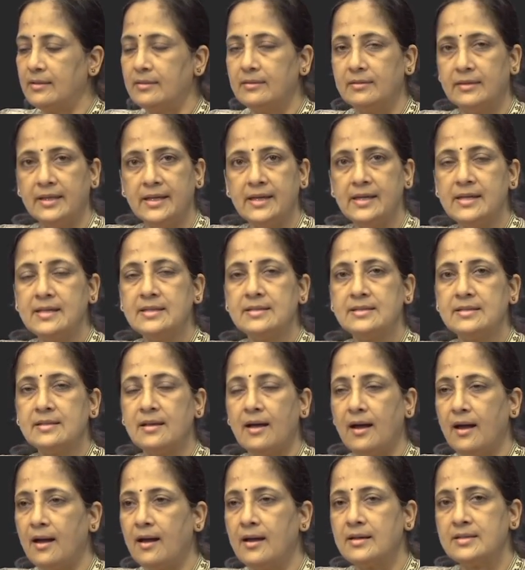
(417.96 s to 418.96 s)
These
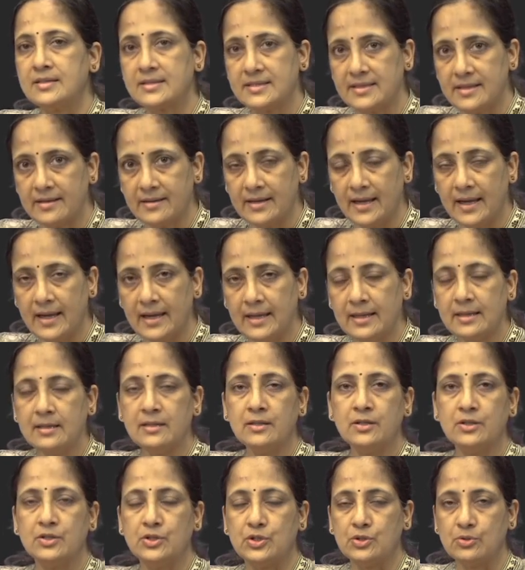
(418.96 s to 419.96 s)
are sterile,
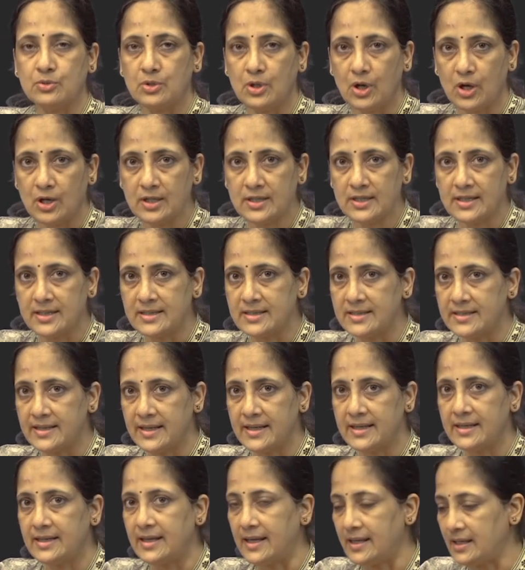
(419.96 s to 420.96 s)
do not
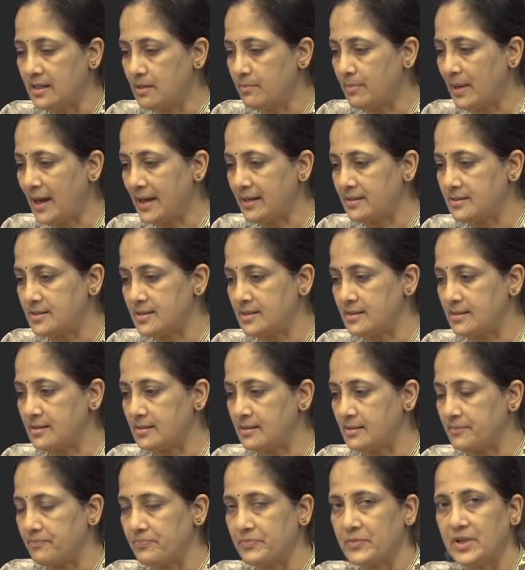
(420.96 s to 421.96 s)
contain any
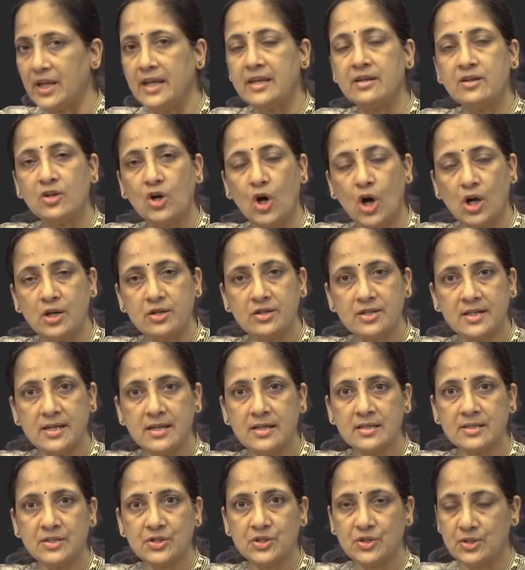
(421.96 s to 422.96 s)
bacteria. In
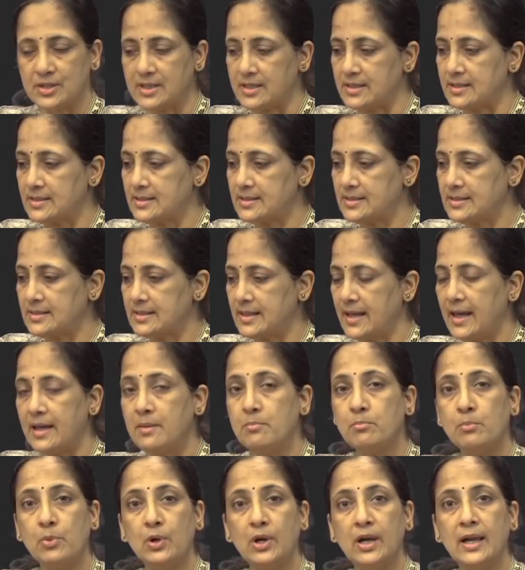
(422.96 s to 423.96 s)
contrast to this,
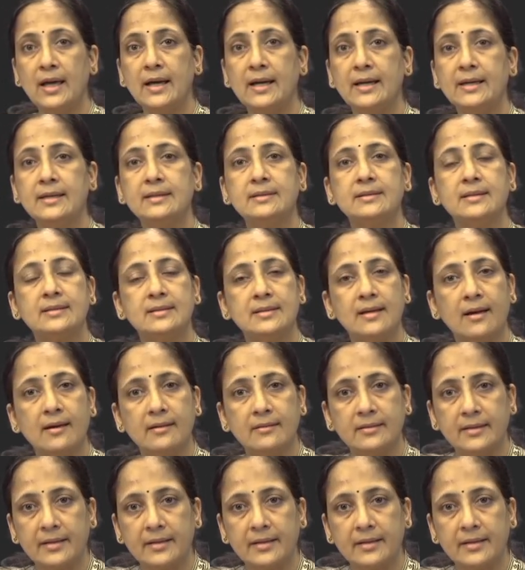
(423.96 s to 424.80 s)
emboli that are